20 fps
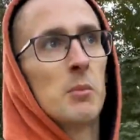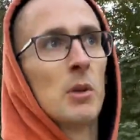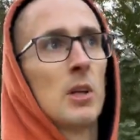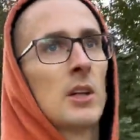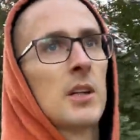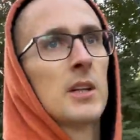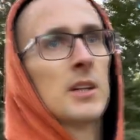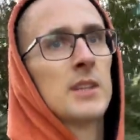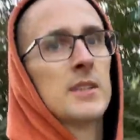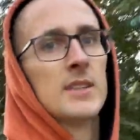
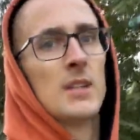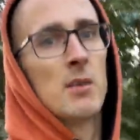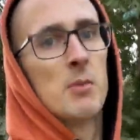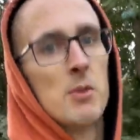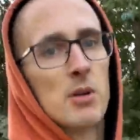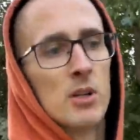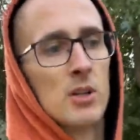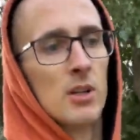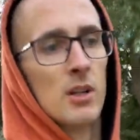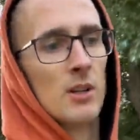like
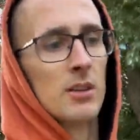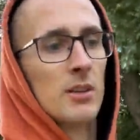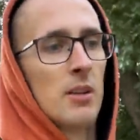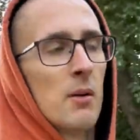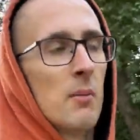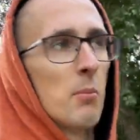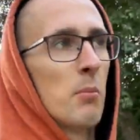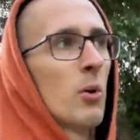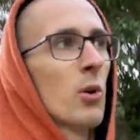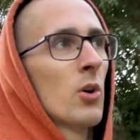Samarkand,
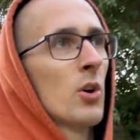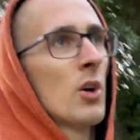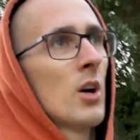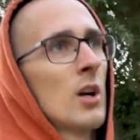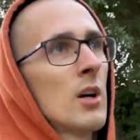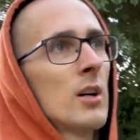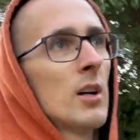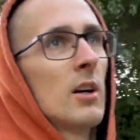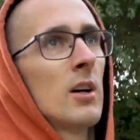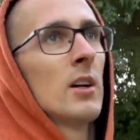
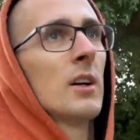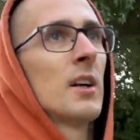Bukhara